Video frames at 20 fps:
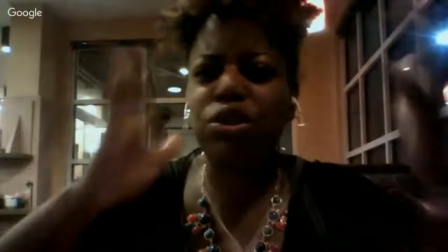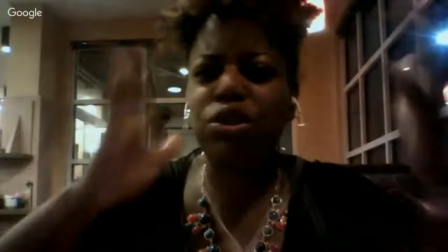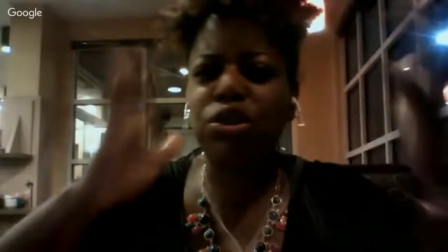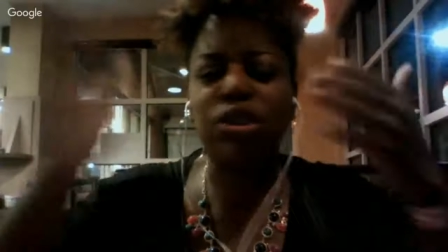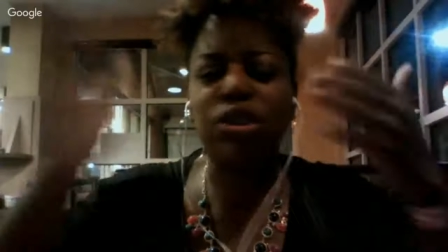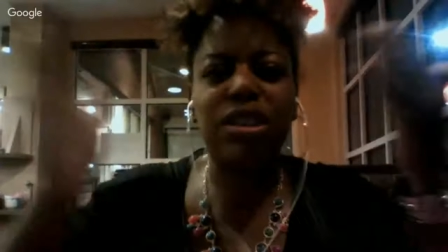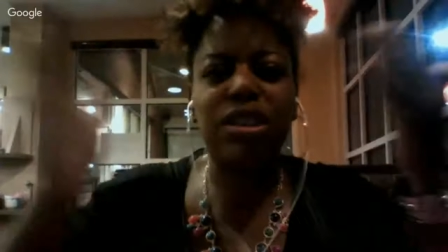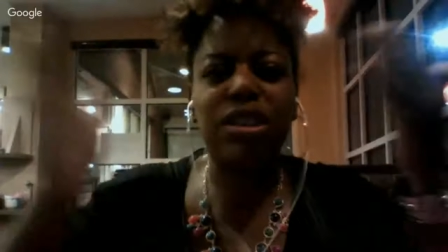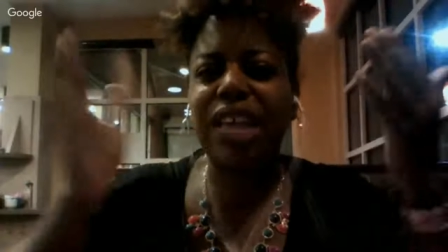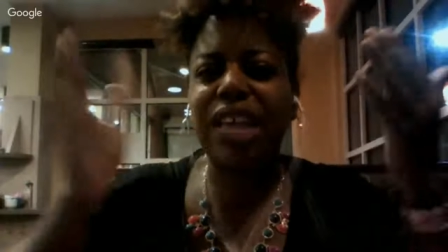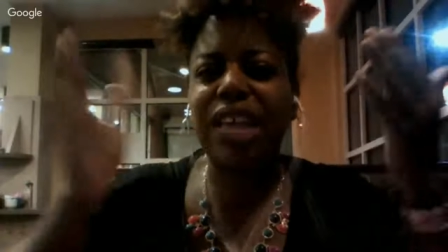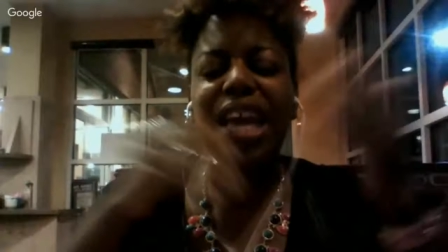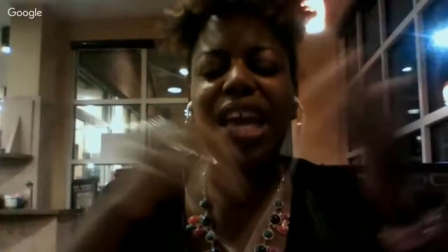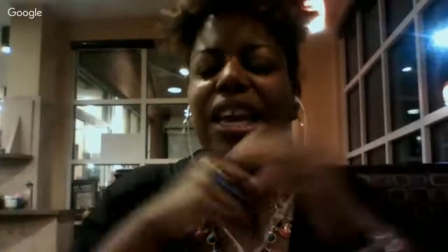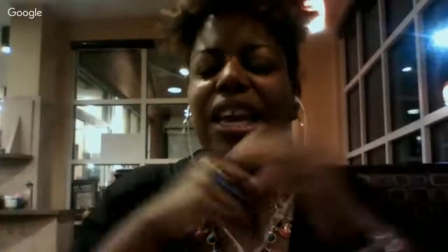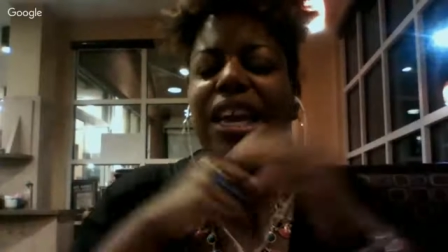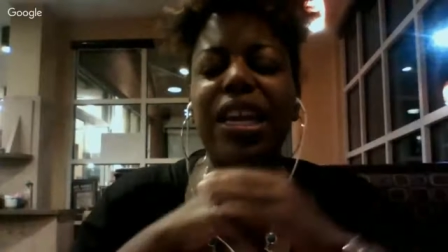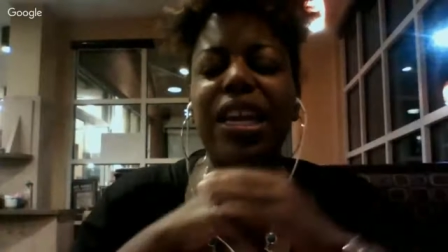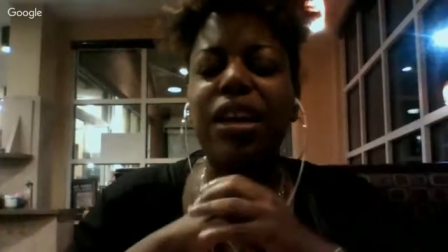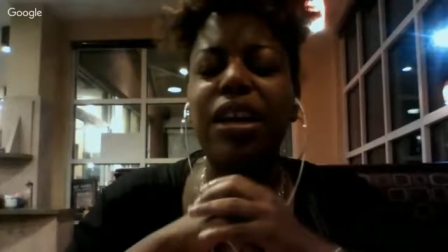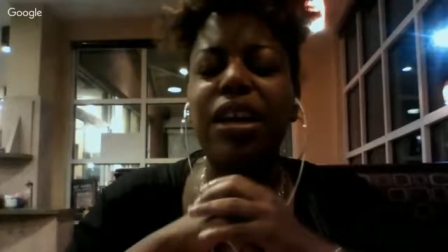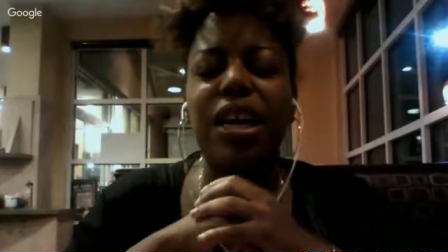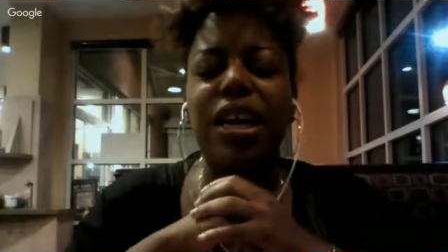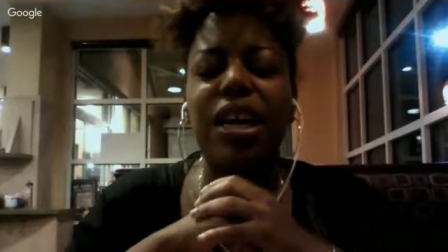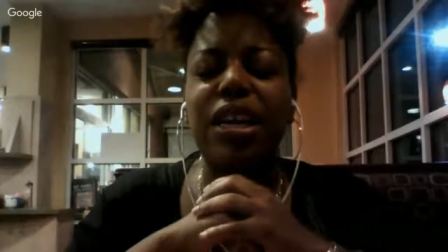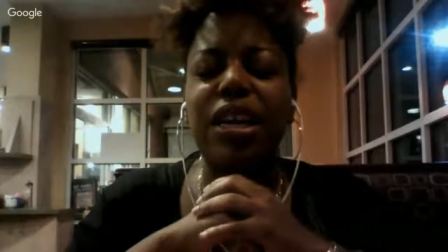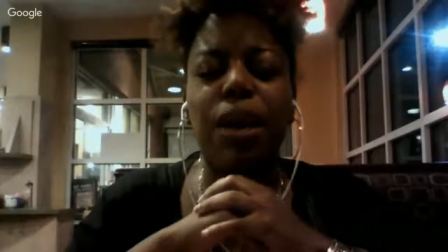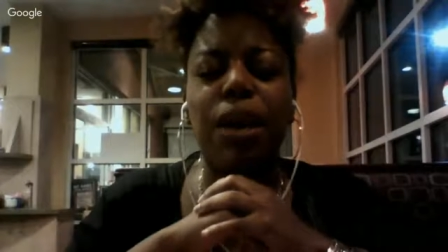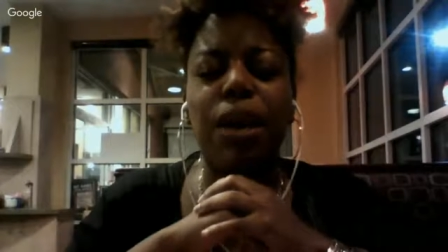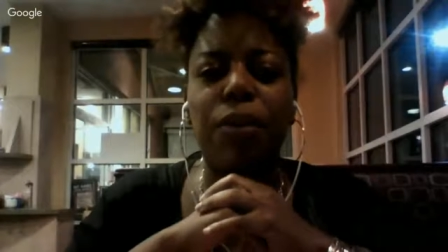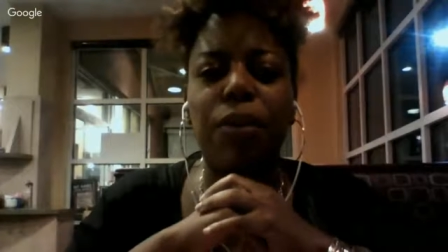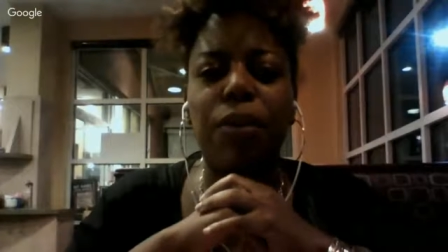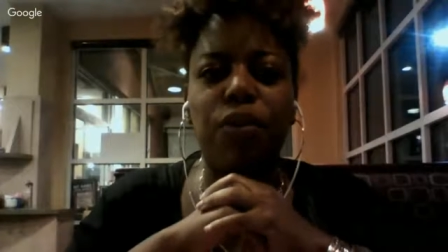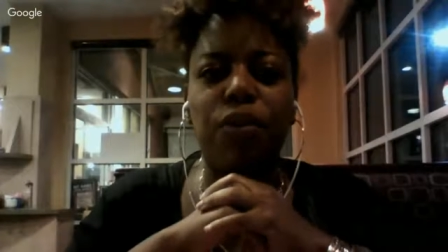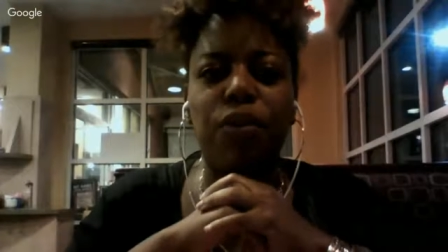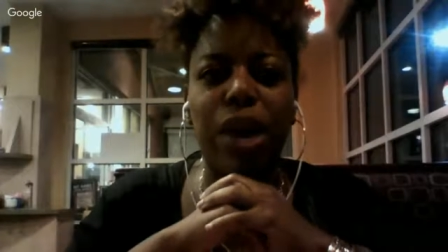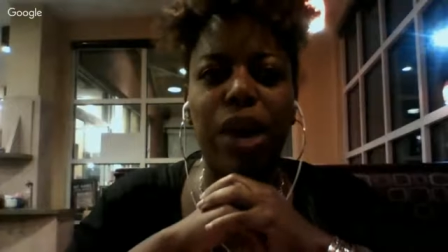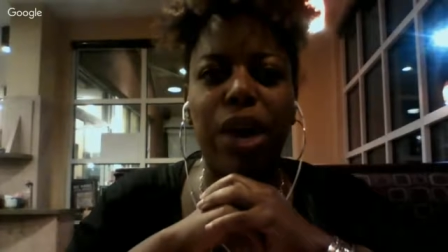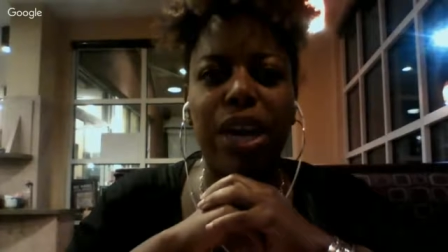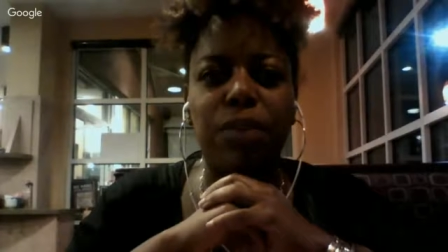say it any number of
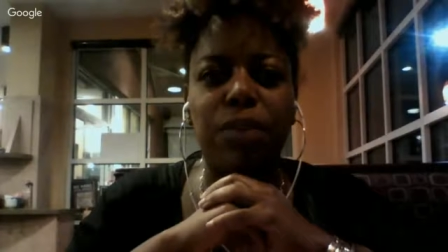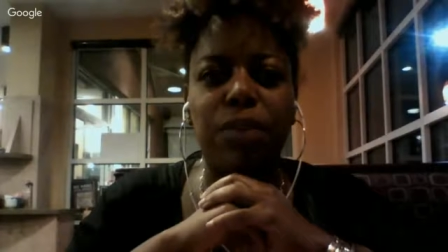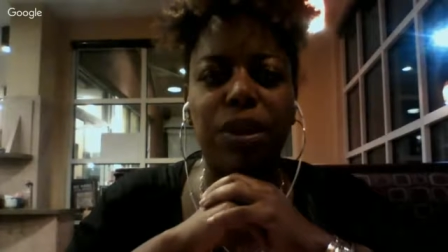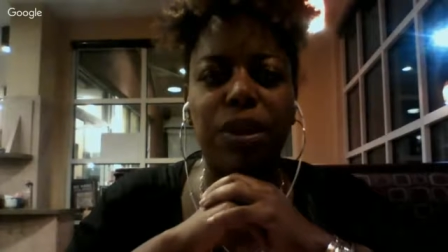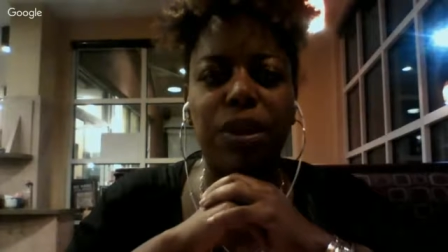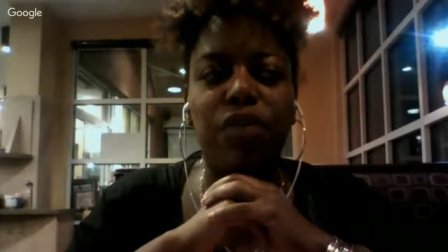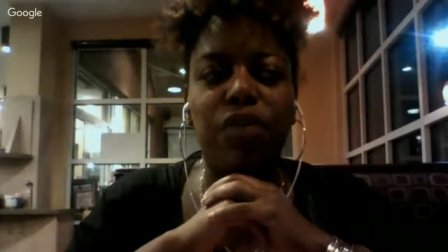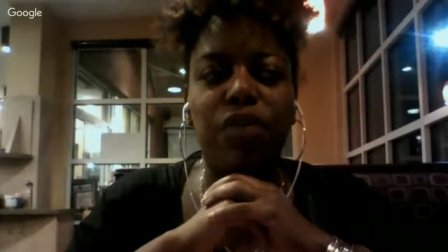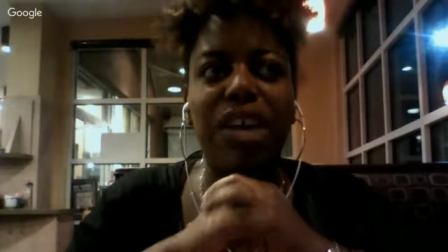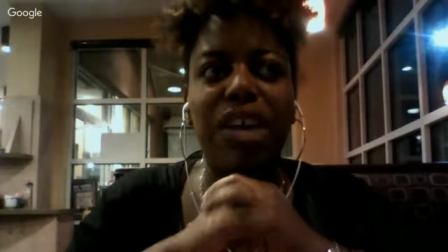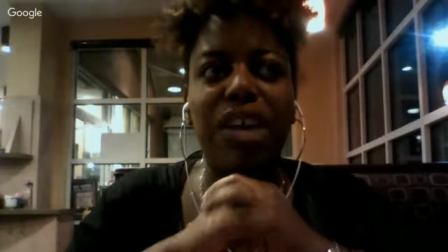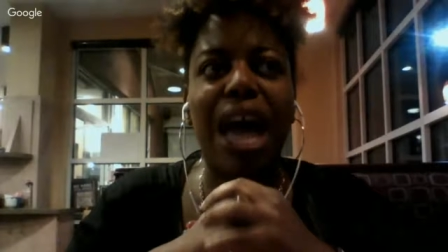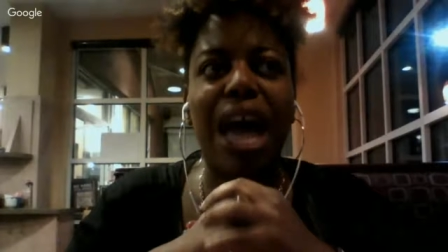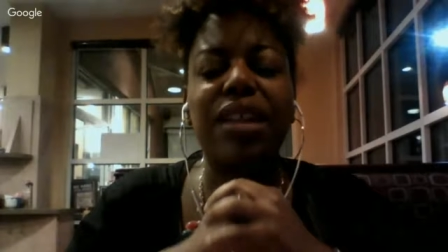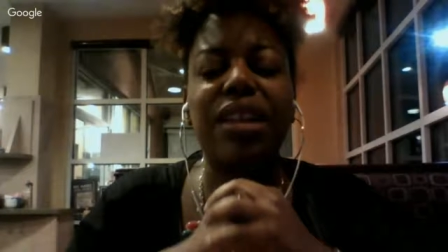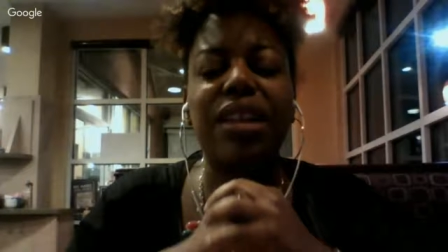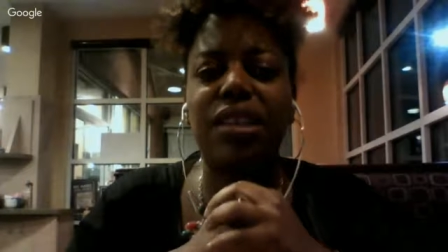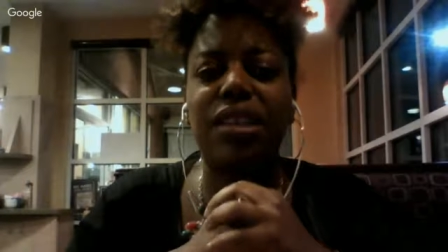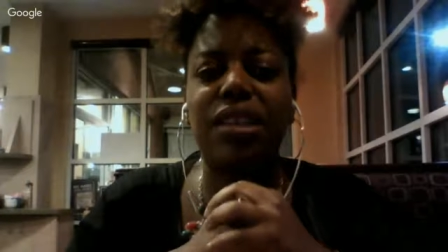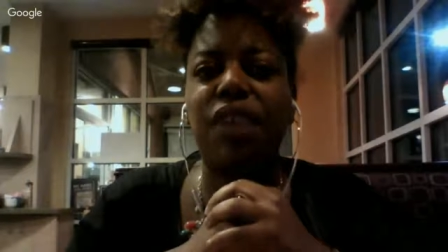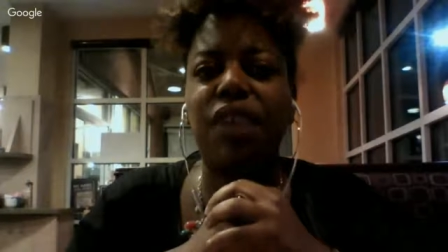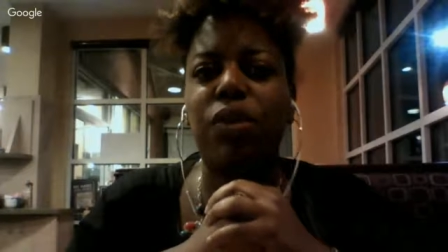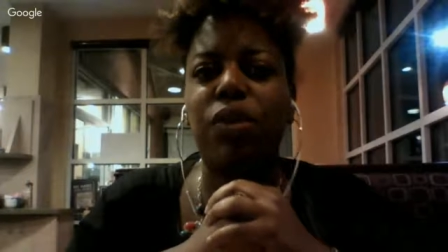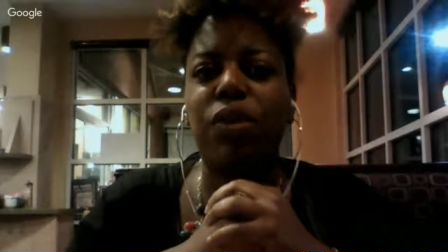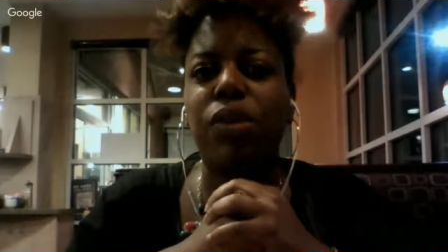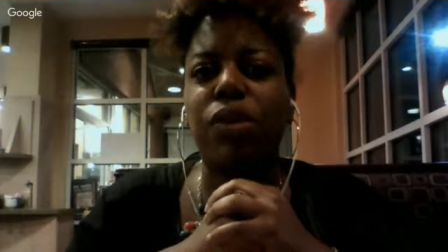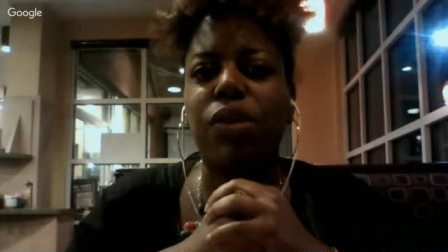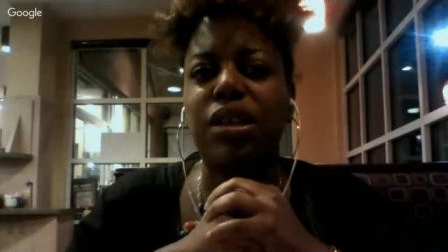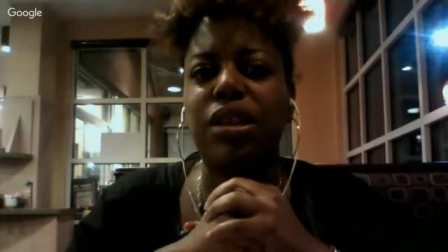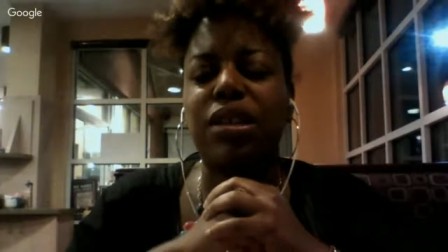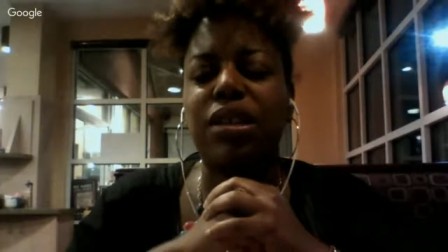ways, but the reality of it was